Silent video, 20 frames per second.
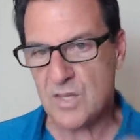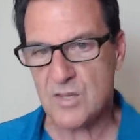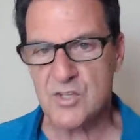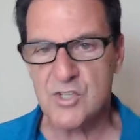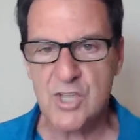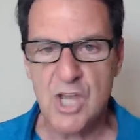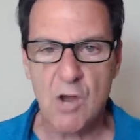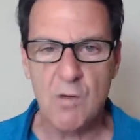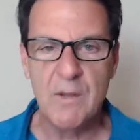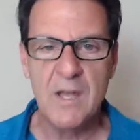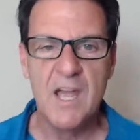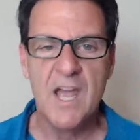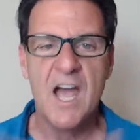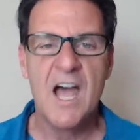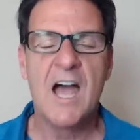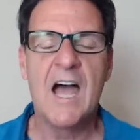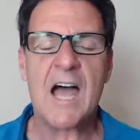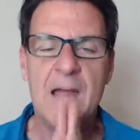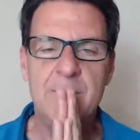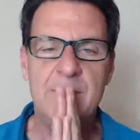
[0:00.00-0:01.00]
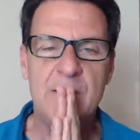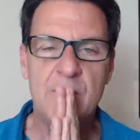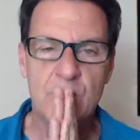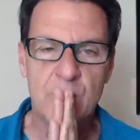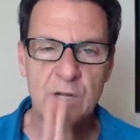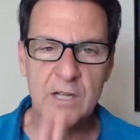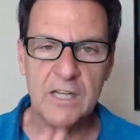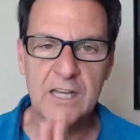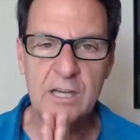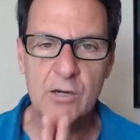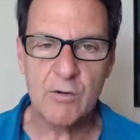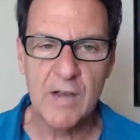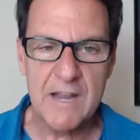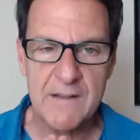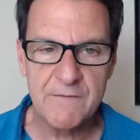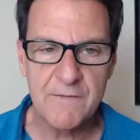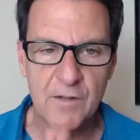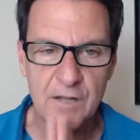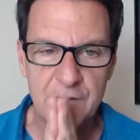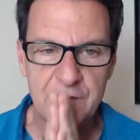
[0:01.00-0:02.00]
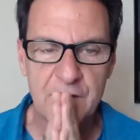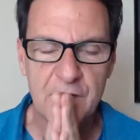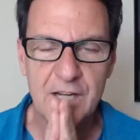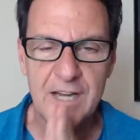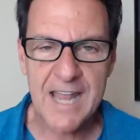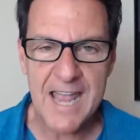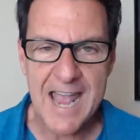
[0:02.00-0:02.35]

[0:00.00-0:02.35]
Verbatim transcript: So I'd be really grateful if you're going